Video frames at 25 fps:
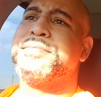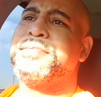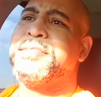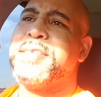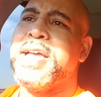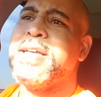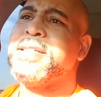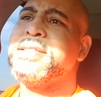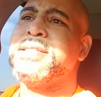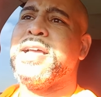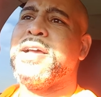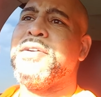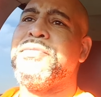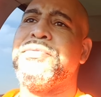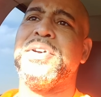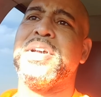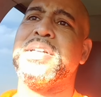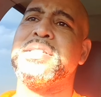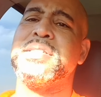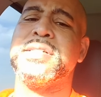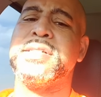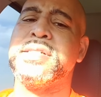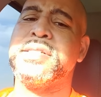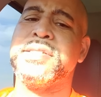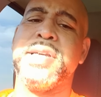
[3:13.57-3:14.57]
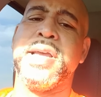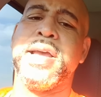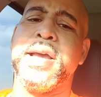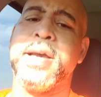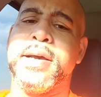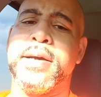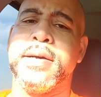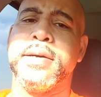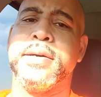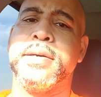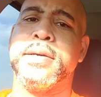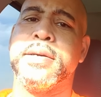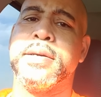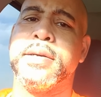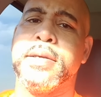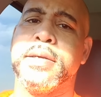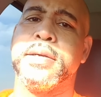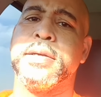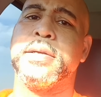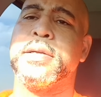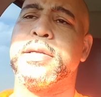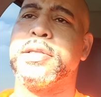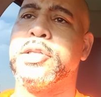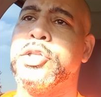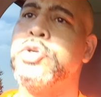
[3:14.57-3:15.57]
That's not fair to the
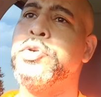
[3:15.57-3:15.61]
child.